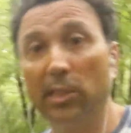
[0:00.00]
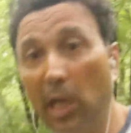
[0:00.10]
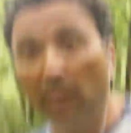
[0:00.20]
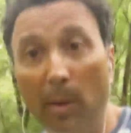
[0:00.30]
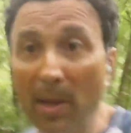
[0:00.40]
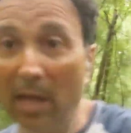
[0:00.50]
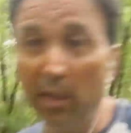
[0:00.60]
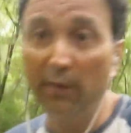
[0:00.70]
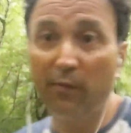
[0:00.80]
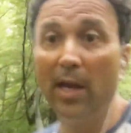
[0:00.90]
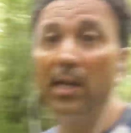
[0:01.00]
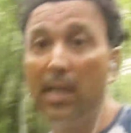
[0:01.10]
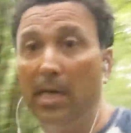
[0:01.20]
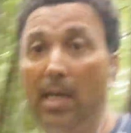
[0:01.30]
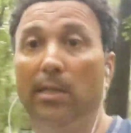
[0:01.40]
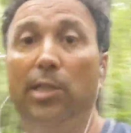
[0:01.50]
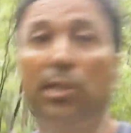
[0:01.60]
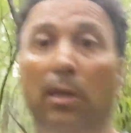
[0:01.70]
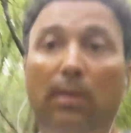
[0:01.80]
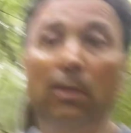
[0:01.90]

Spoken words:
tell them about your funding needs.